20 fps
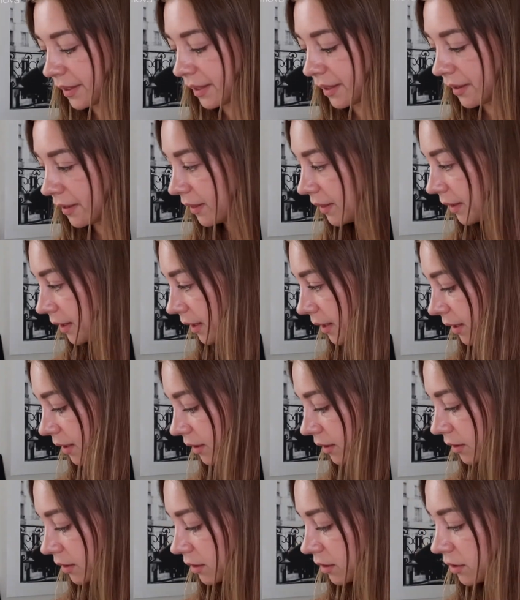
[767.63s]
and
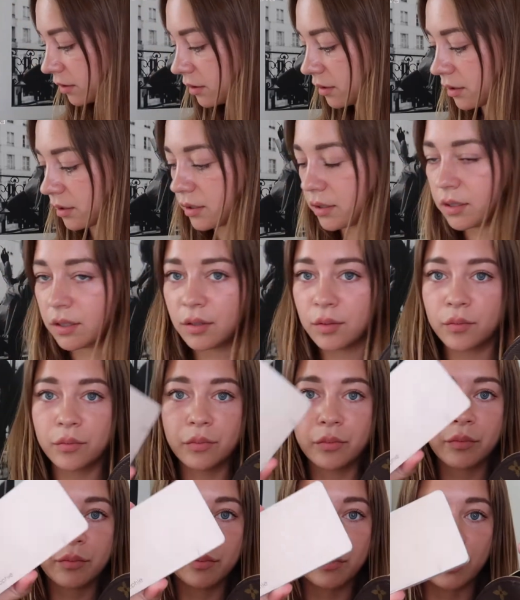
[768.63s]
then
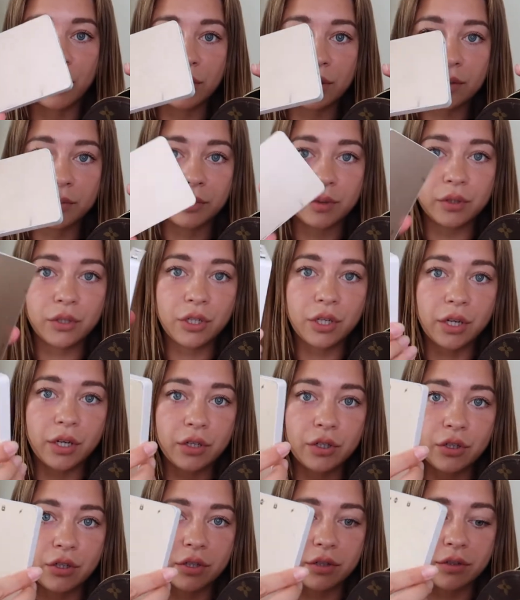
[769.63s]
portable
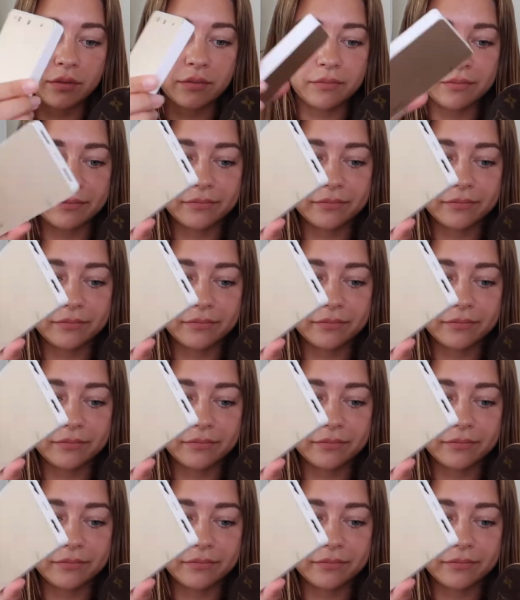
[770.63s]
charger.